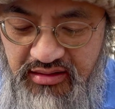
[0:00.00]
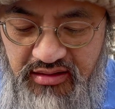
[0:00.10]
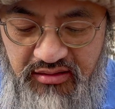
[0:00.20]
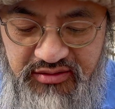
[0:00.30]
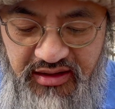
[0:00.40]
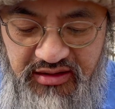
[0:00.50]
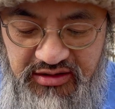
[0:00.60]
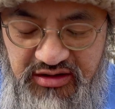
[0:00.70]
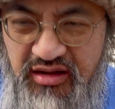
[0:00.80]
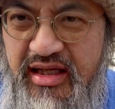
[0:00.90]
looks like
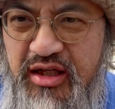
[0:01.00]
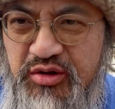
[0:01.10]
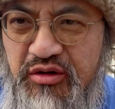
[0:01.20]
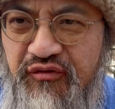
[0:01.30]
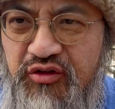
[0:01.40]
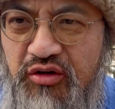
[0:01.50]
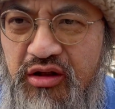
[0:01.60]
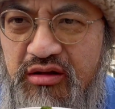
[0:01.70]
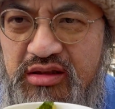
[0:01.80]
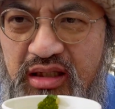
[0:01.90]
cilantro floating
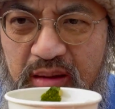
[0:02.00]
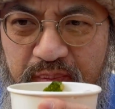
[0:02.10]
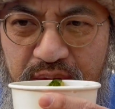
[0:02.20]
on top.